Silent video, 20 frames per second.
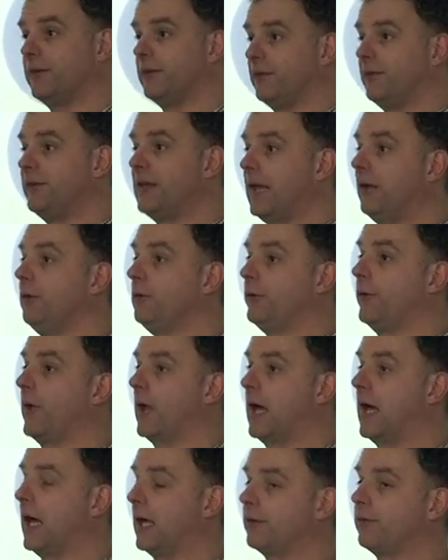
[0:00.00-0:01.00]
to sell
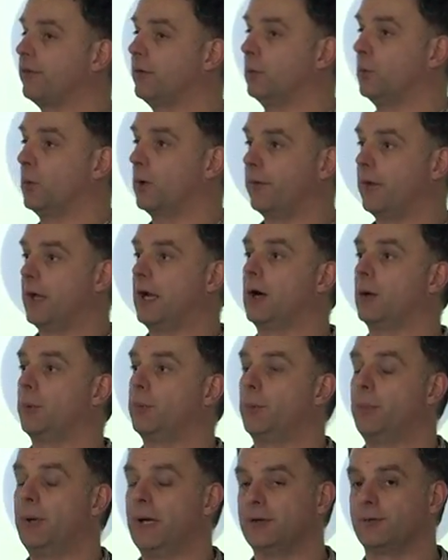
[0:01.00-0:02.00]
at and what they are
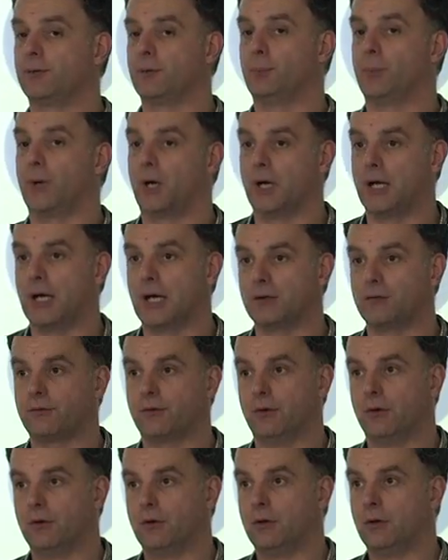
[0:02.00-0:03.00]
prepared to buy
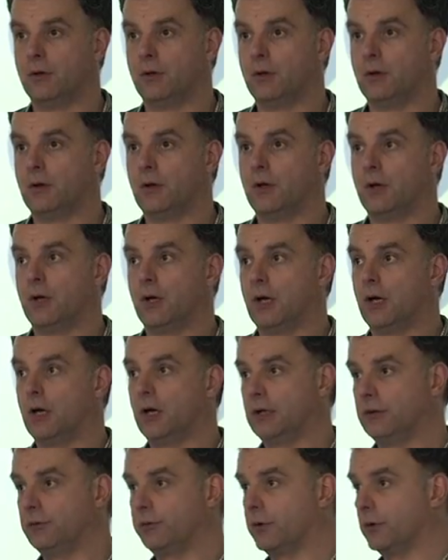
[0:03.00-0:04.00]
at.
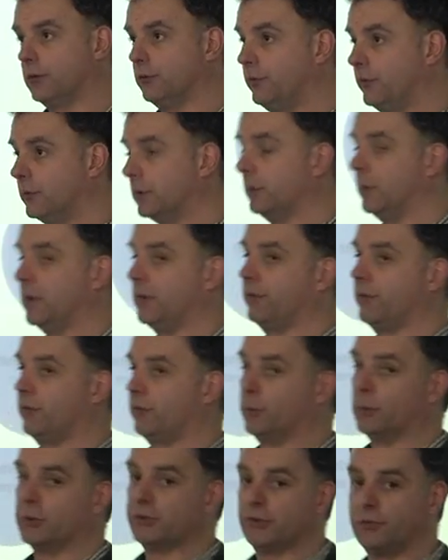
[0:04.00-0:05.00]
So some it's
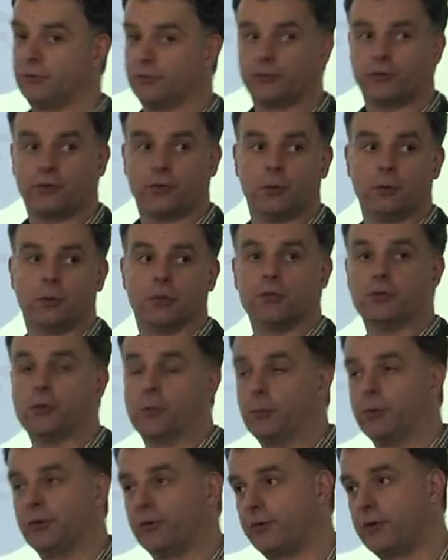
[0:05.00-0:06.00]
as much as
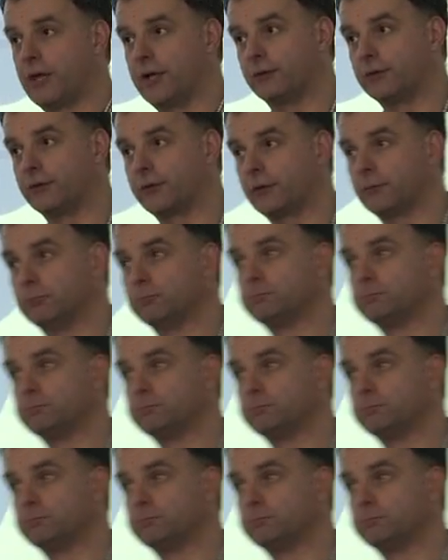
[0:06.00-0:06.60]
200%.